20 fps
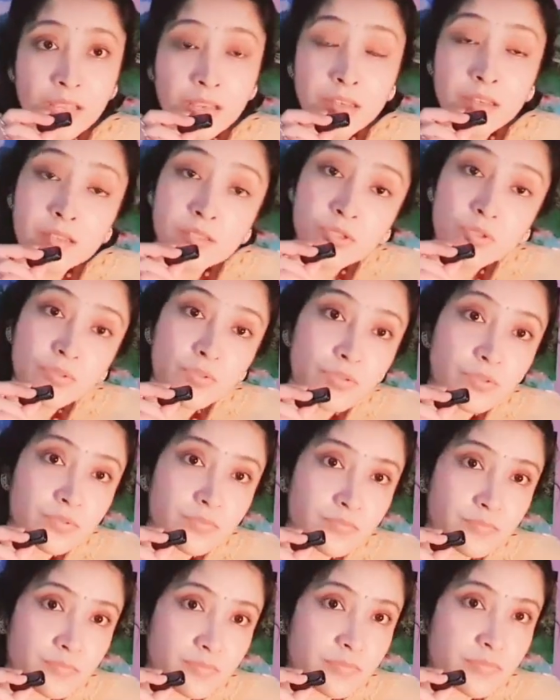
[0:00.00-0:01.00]
So
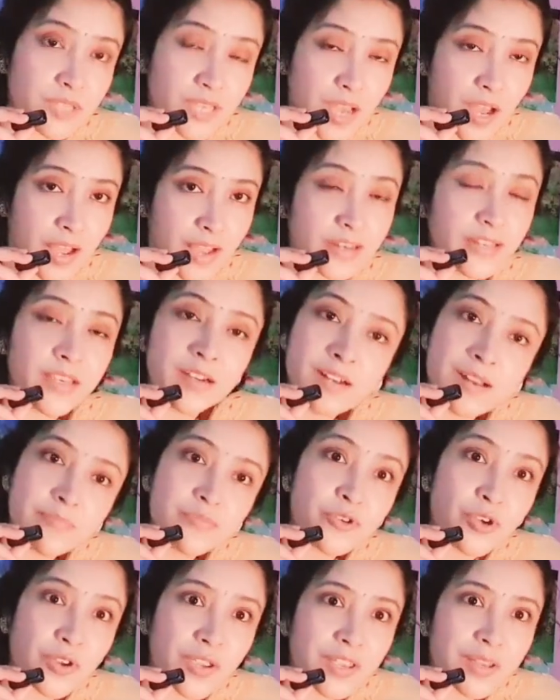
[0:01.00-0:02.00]
yeah, and here I'm
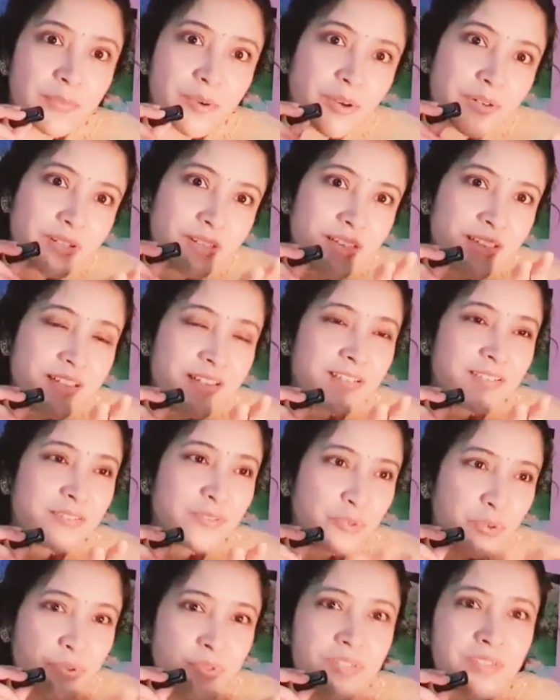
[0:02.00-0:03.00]
talking about
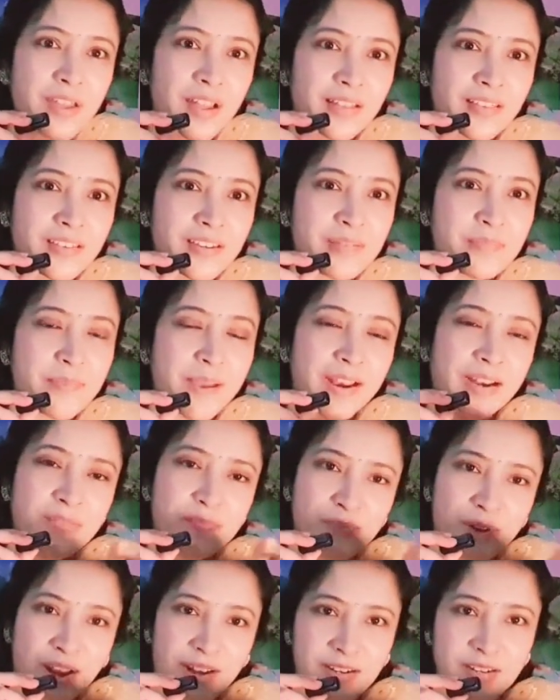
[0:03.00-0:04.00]
those tantric
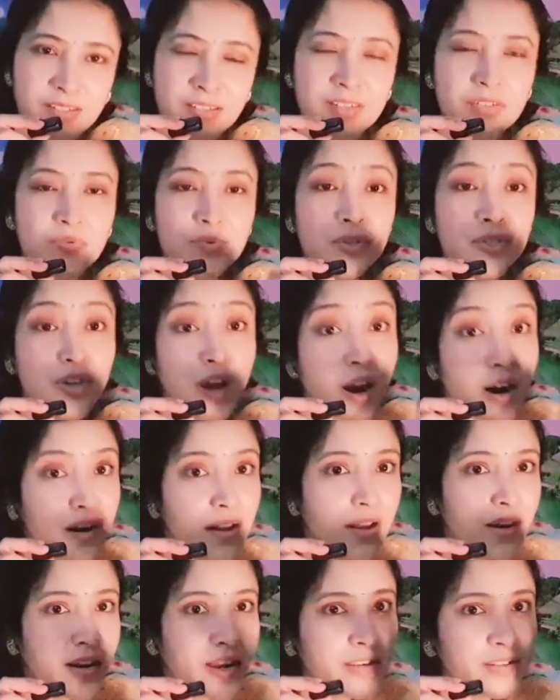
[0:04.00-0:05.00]
practices which are
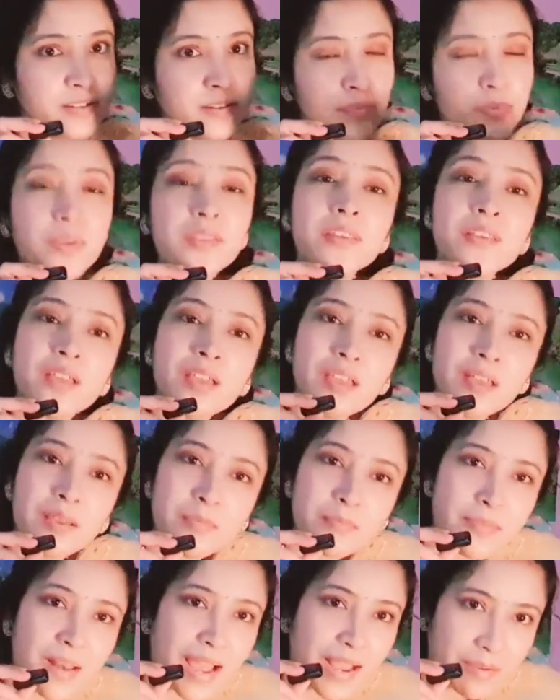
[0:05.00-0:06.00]
connected with
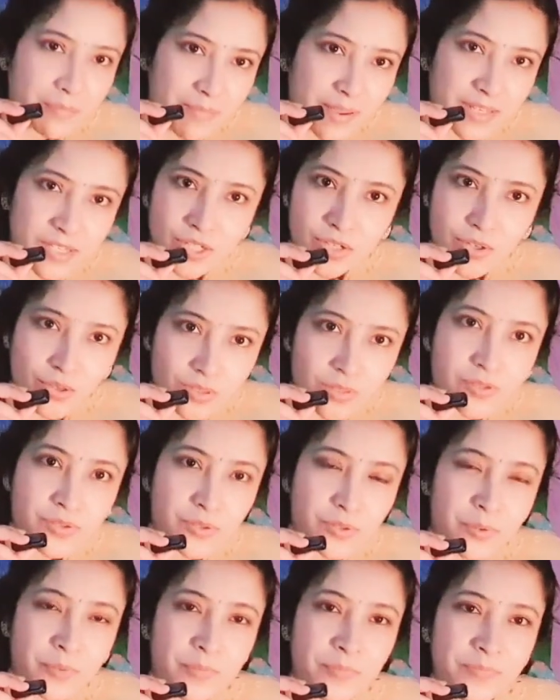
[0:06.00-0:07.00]
black magic
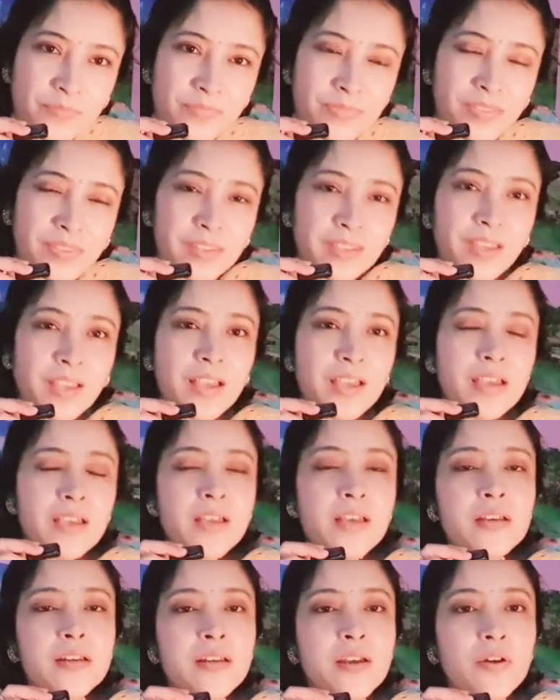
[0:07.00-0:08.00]
also.
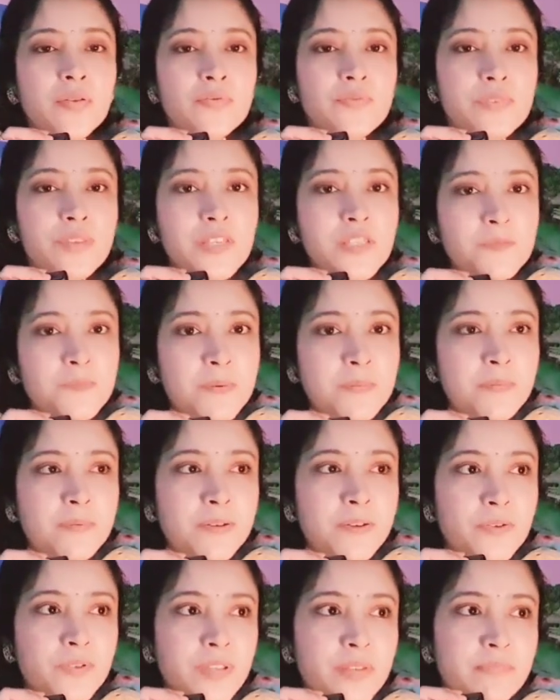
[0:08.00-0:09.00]
Now these
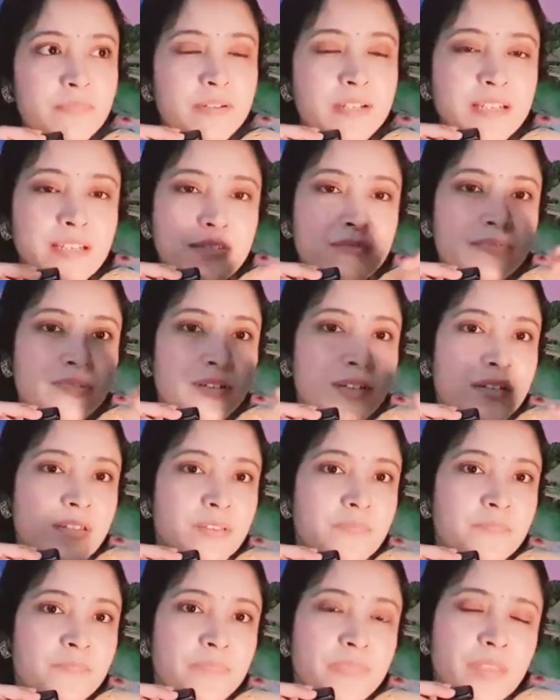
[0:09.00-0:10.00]
people, they believe
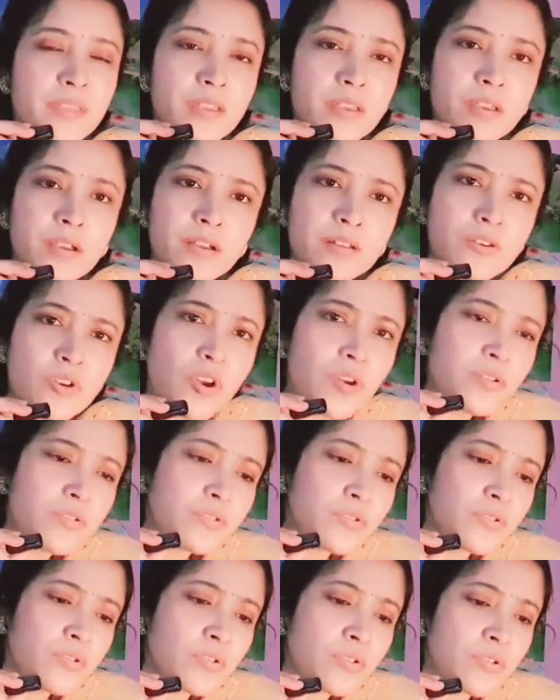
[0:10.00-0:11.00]
in
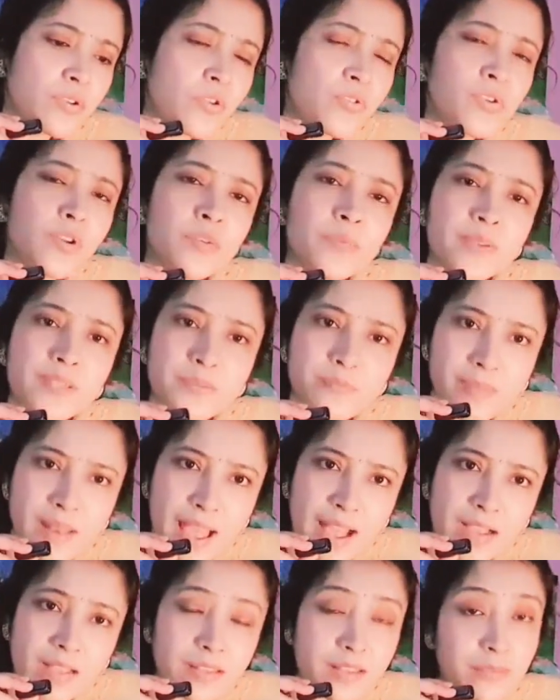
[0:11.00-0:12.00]
not always
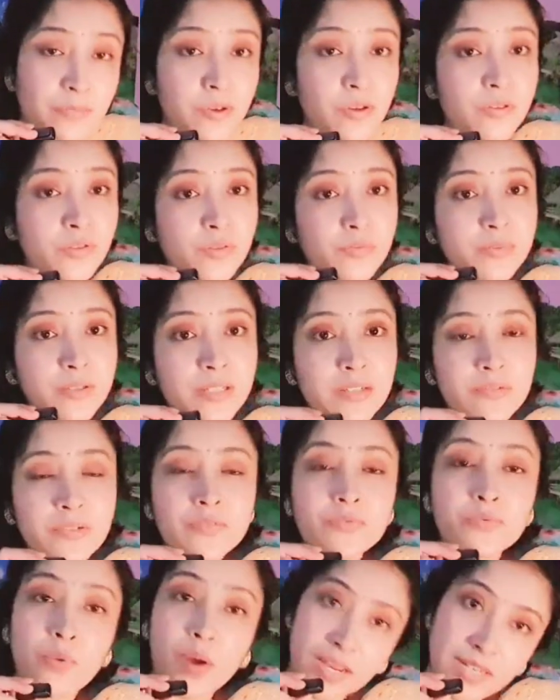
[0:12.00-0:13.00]
black. They may also believe
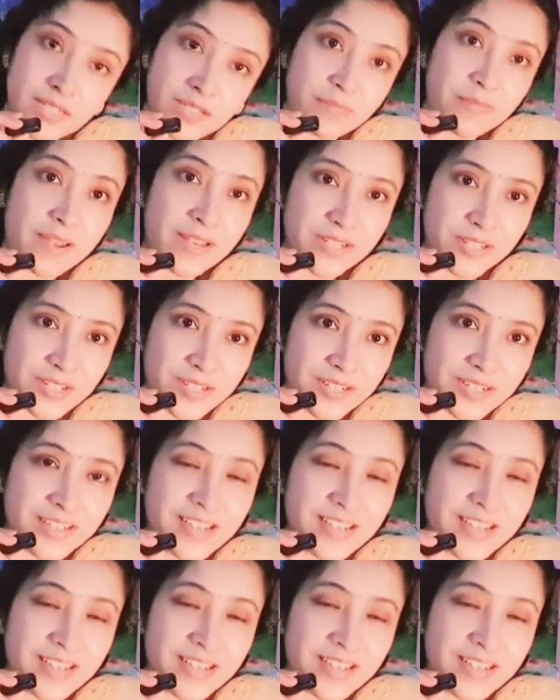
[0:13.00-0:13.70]
in white magic,